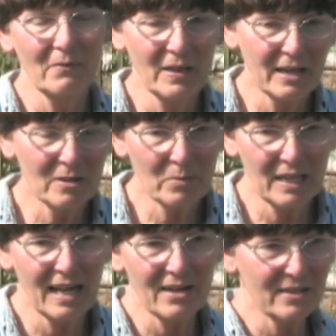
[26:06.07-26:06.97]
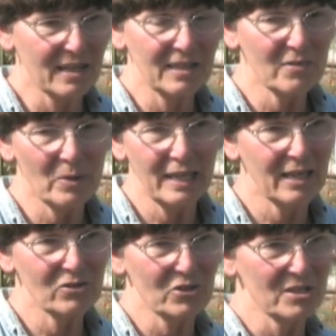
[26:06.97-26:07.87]
They can be out, they love being
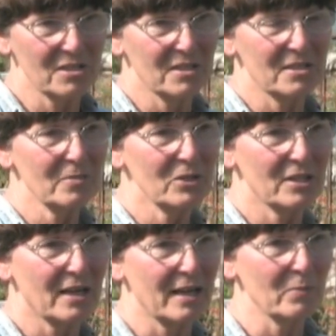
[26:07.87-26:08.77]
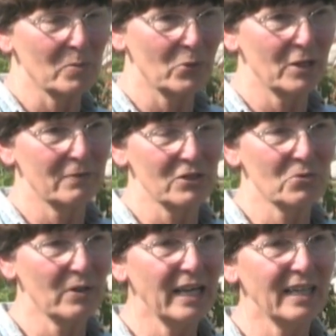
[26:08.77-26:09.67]
outdoors in the summertime, but boy, if it's
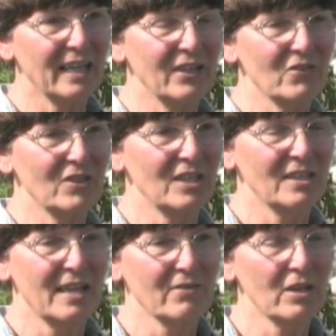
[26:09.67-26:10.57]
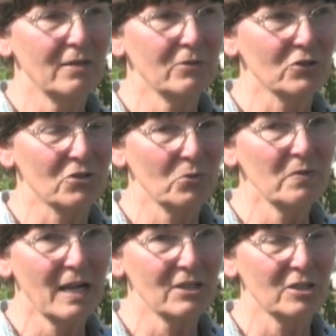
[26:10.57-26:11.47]
raining, you need to have cover. So we've
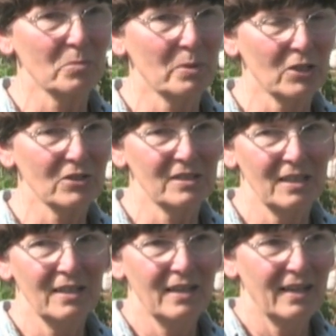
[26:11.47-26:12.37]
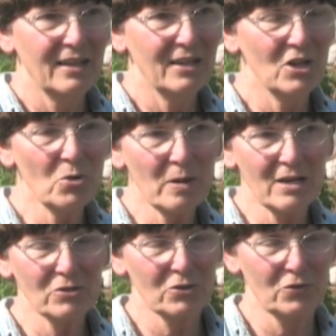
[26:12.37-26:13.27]
actually built hoop
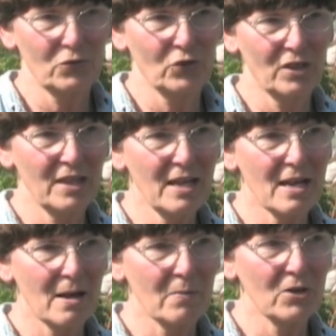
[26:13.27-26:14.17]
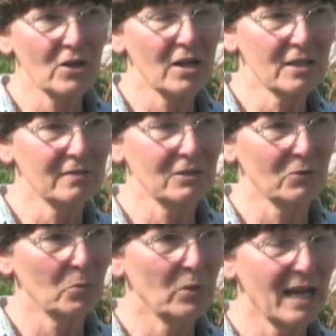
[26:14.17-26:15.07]
houses for them. They're not covered
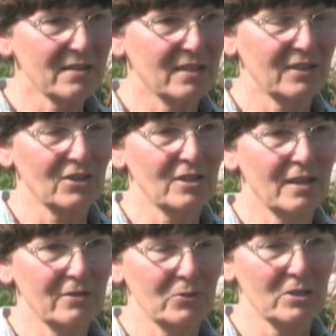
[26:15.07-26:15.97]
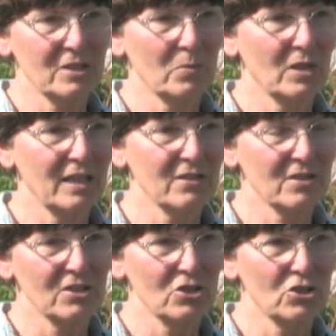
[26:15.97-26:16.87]
with plastic, they're covered with something else
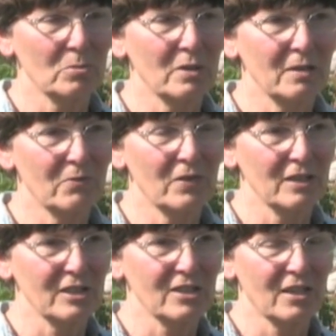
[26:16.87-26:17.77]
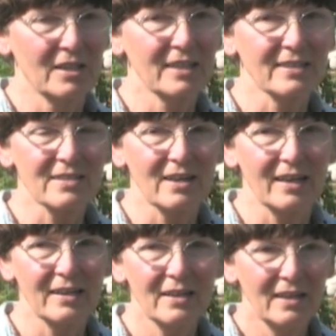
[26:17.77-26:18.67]
because it should be fairly dark
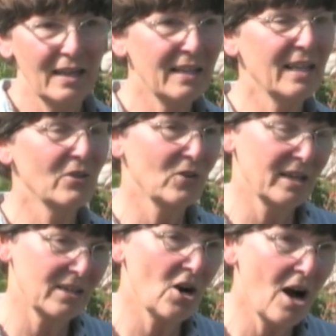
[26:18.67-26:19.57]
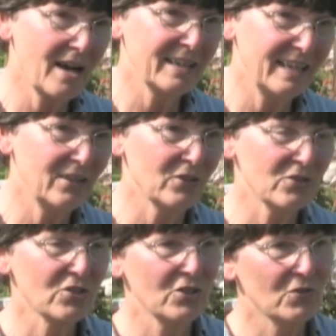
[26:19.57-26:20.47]
inside. And they don't like it hot either,
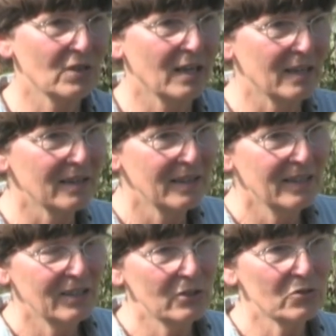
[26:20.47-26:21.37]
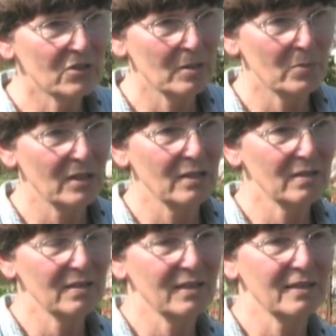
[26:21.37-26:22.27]
so you've got to use something
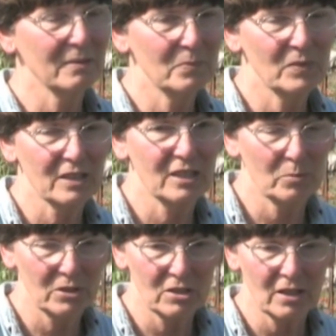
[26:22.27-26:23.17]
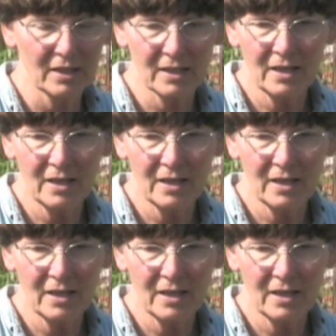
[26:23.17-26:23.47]
to keep it dark.